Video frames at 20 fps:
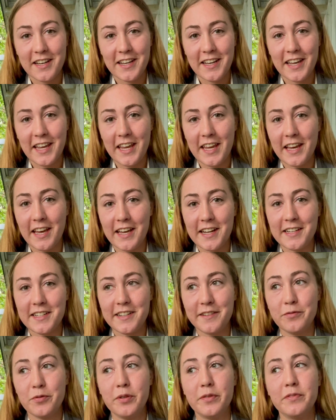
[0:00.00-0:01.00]
And
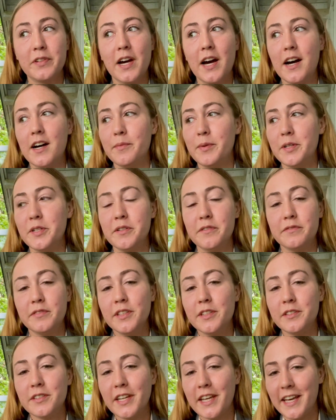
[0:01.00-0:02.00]
if we've got a bunch of
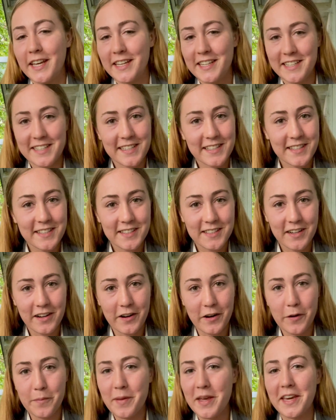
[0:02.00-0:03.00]
little kids,
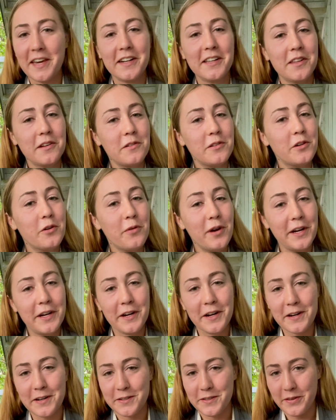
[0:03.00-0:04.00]
I'll make it a little
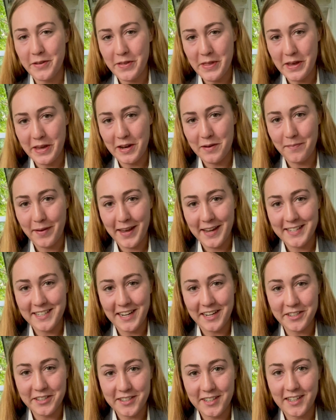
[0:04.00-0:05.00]
quicker so that they can pay
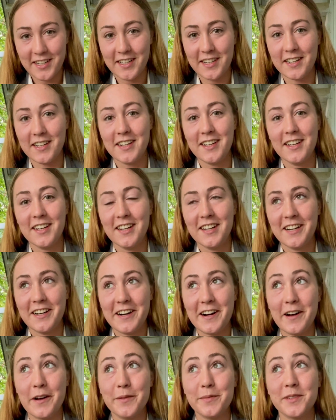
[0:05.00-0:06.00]
attention.
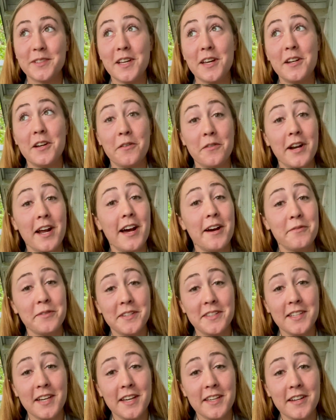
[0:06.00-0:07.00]
Because um, I know when I
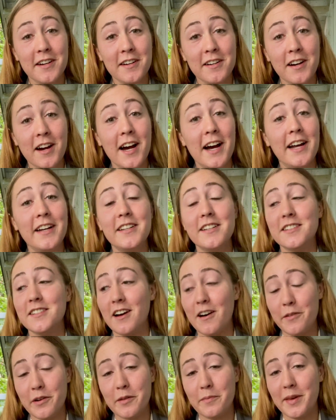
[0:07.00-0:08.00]
was that young, I did
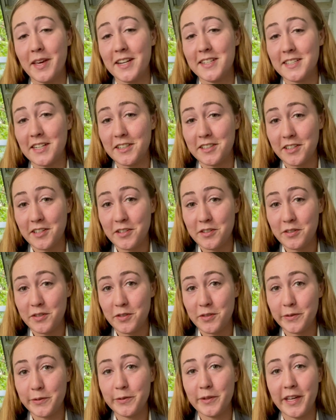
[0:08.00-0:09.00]
not want to pay attention
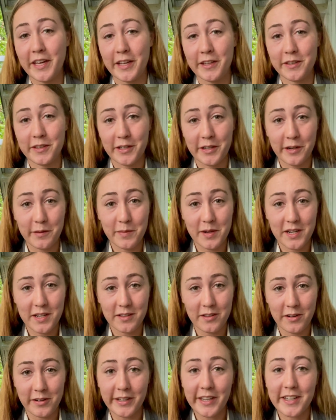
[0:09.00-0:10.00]
to a 30 minute
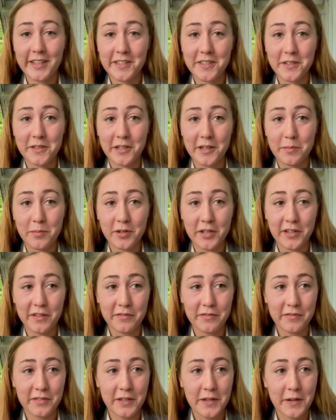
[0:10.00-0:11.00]
long history
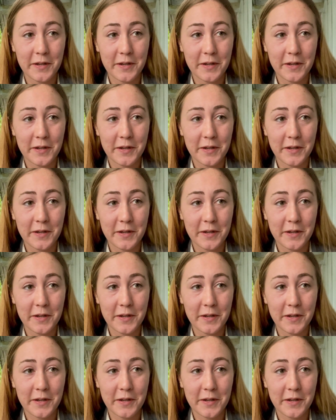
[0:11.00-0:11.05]
brief.